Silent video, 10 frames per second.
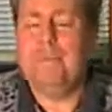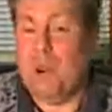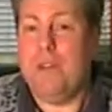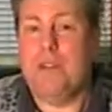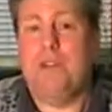
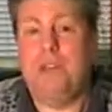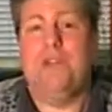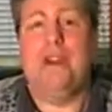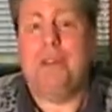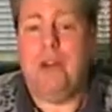Go to the site.
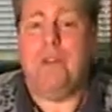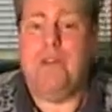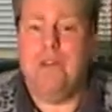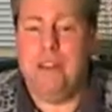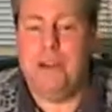Check it out.
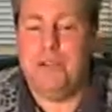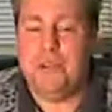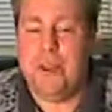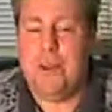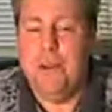There's videos
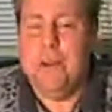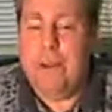there.